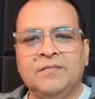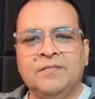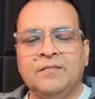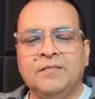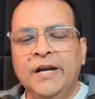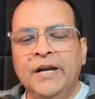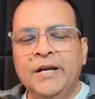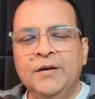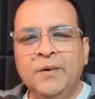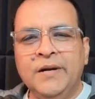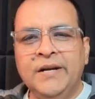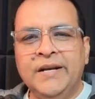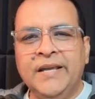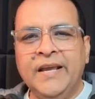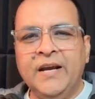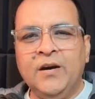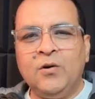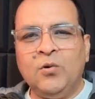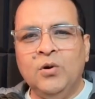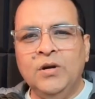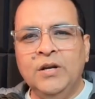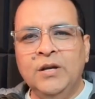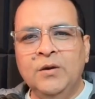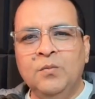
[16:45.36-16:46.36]
It will take
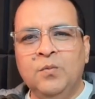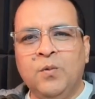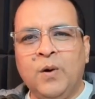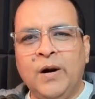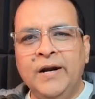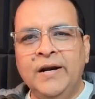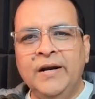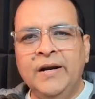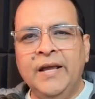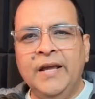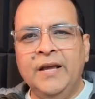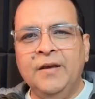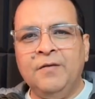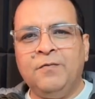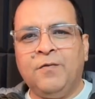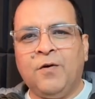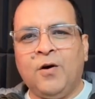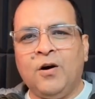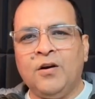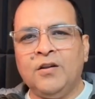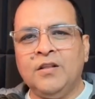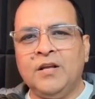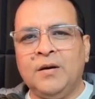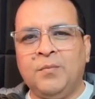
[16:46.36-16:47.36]
only 1 day
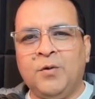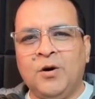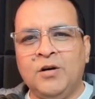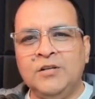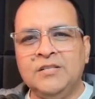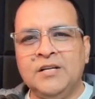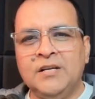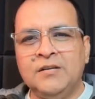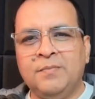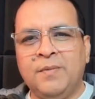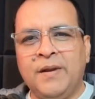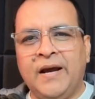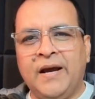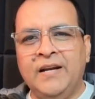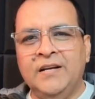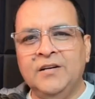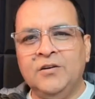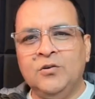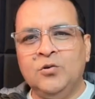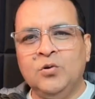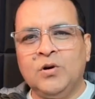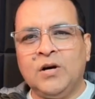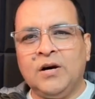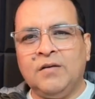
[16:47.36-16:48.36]
for the poisonous
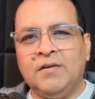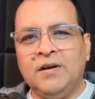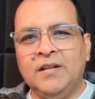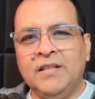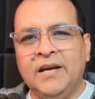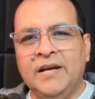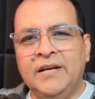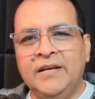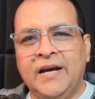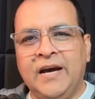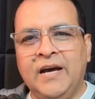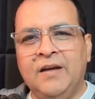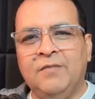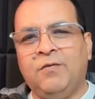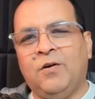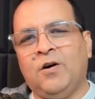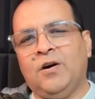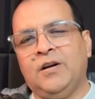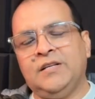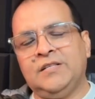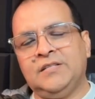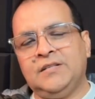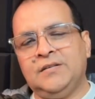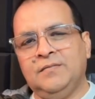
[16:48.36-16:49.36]
plant to cover the entire
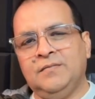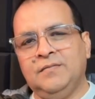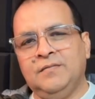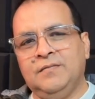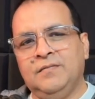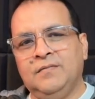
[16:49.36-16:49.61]
forest.